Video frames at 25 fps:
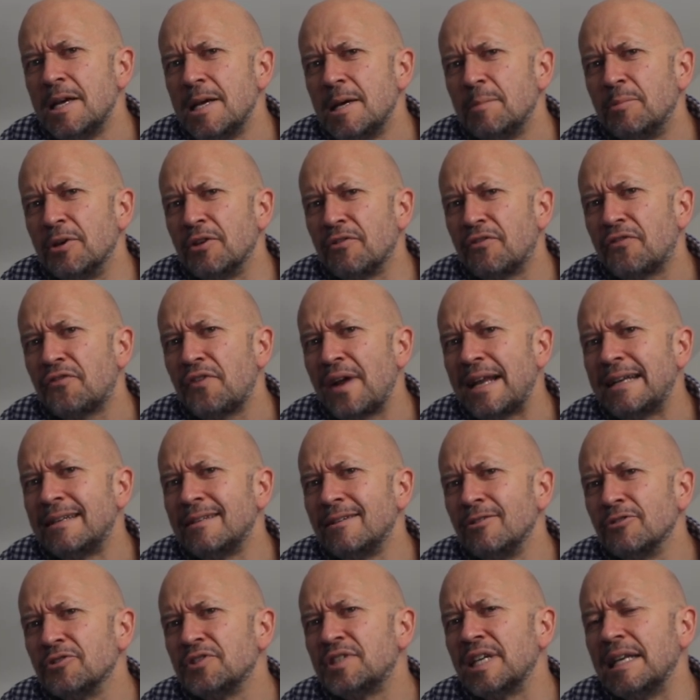But a friend
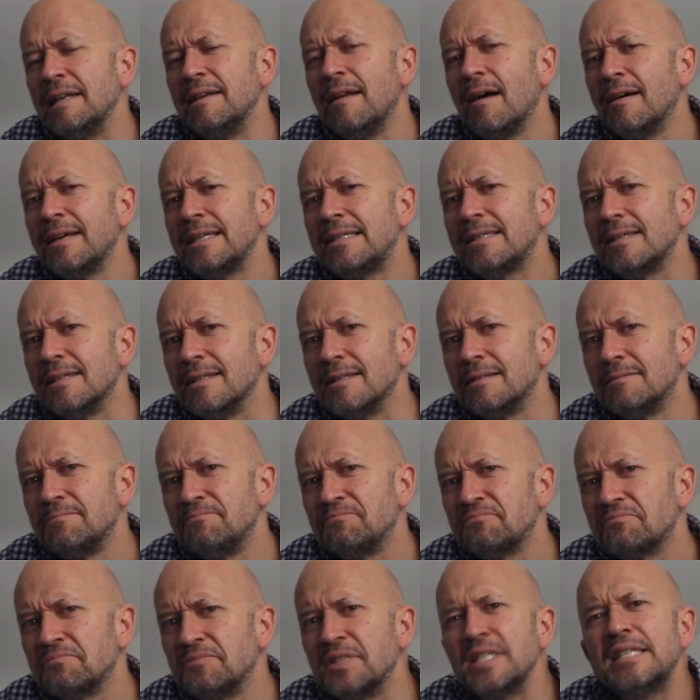looked delighted.
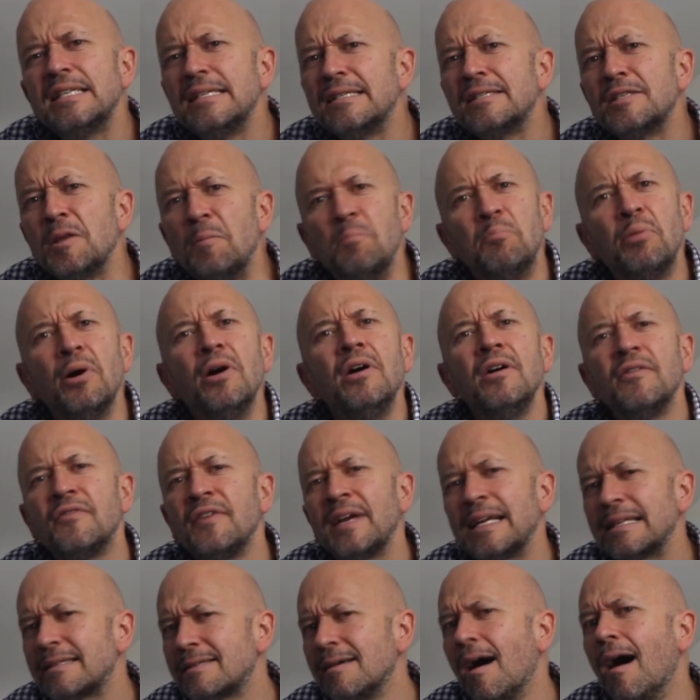This is the
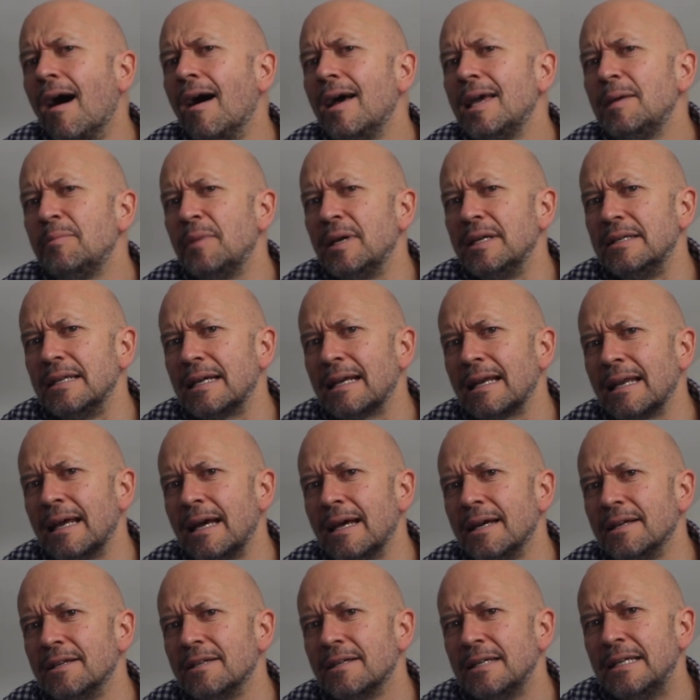perfect time, he
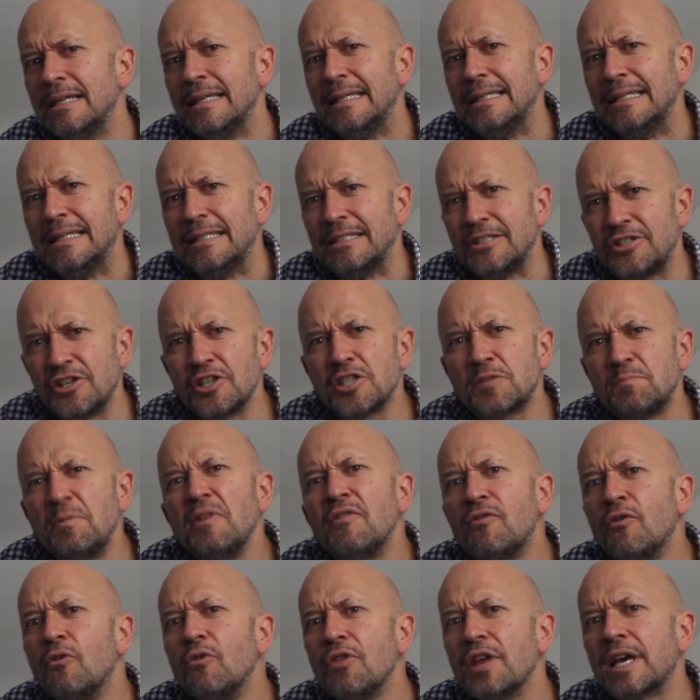declared, just
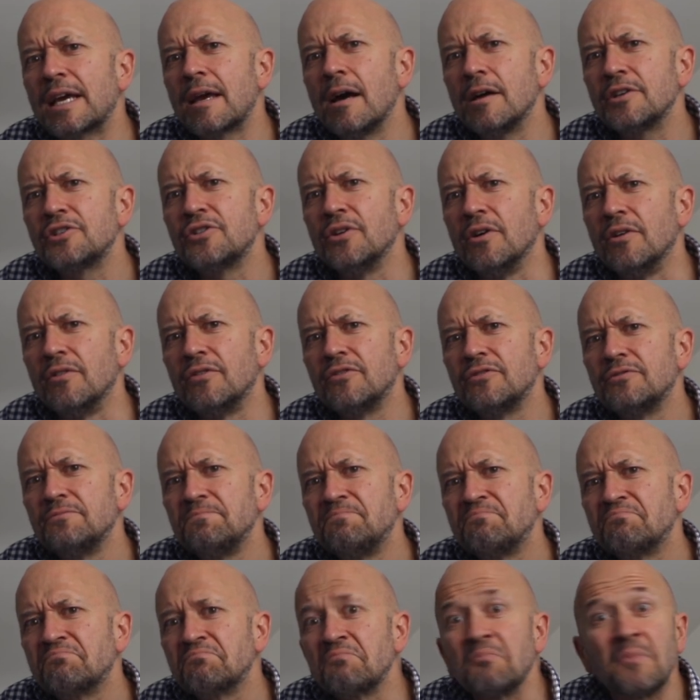before the cut-off.
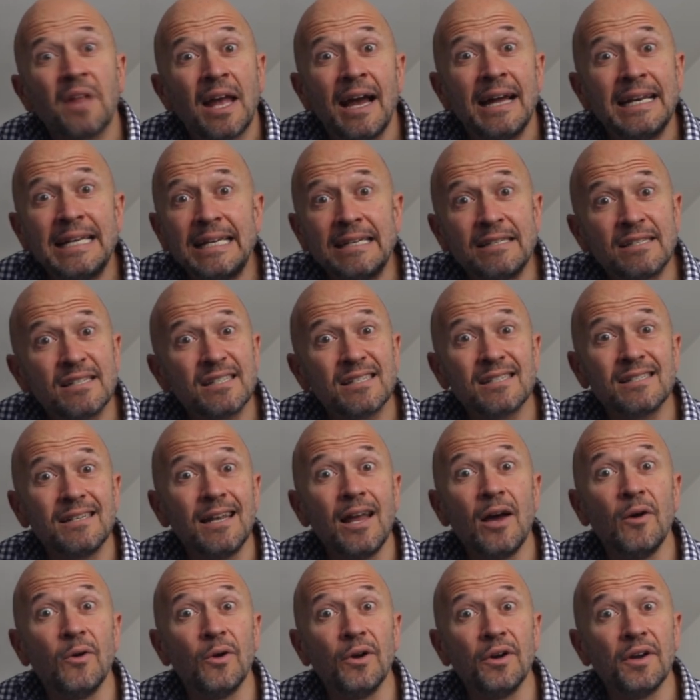Any
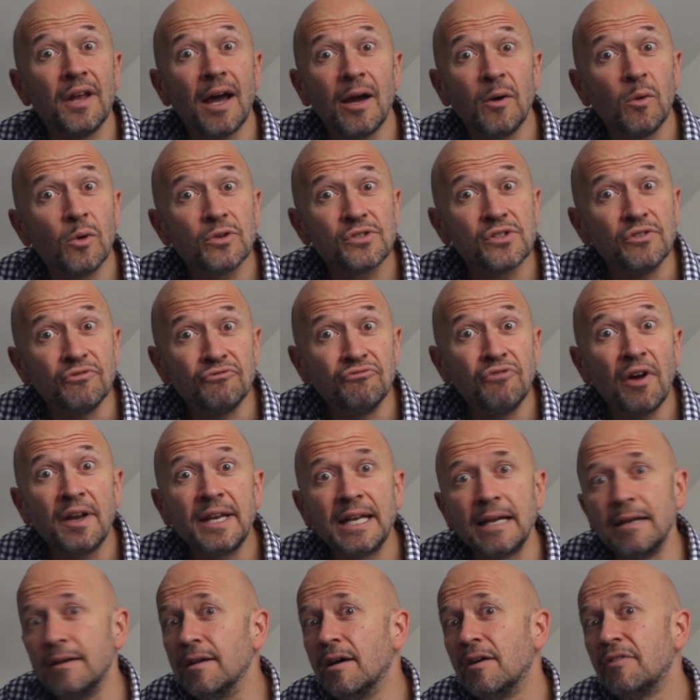slower and I wasn't
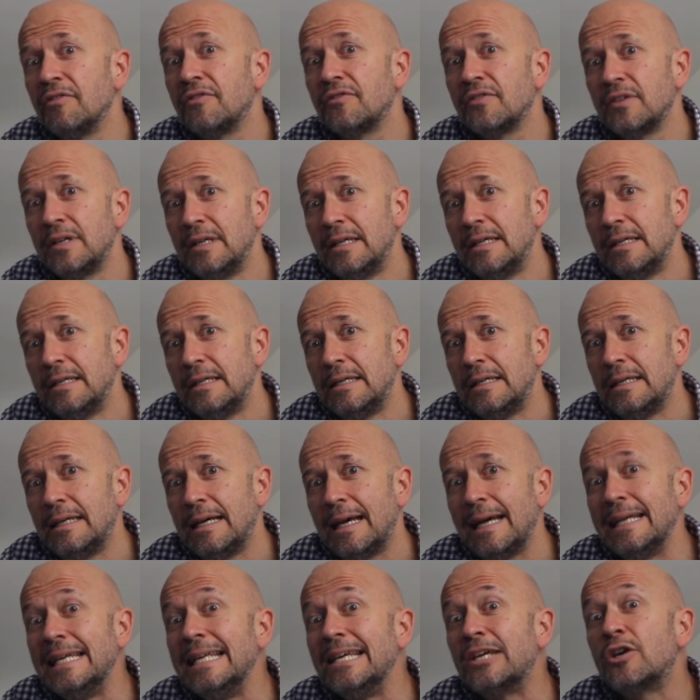running enough.
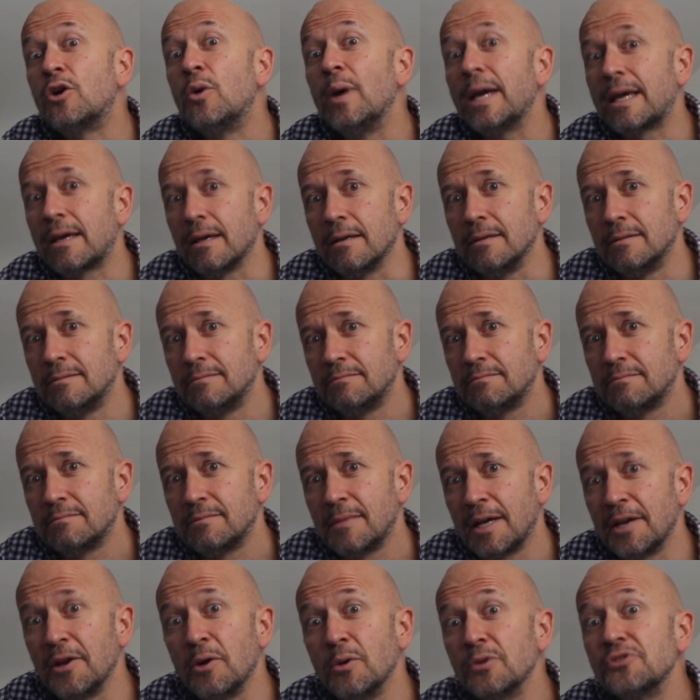Any quicker
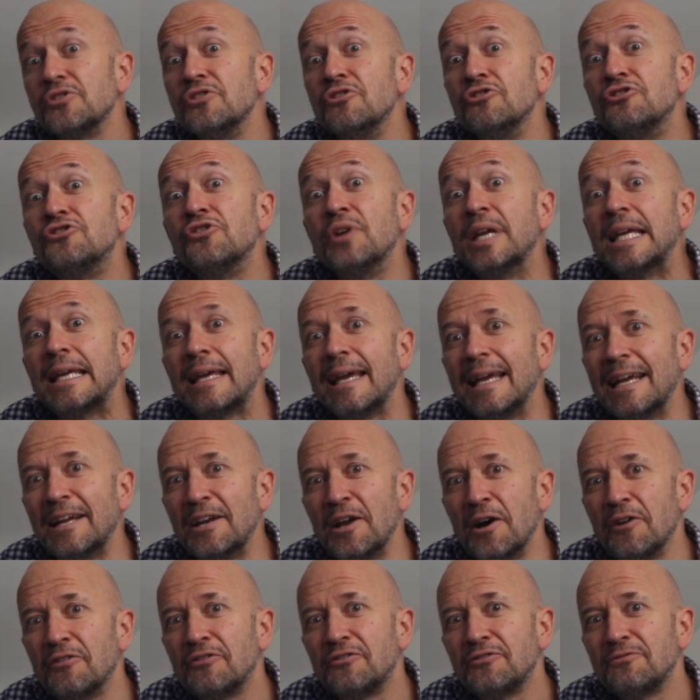and I wasn't drinking
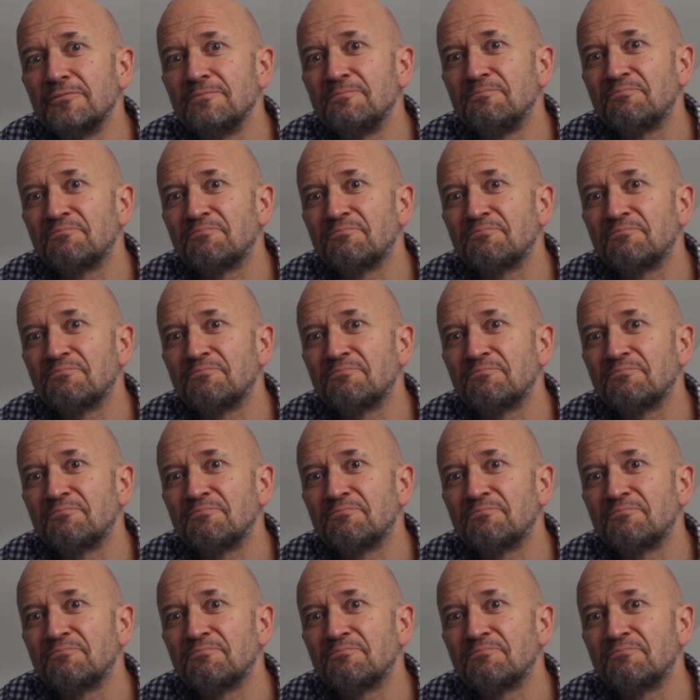enough.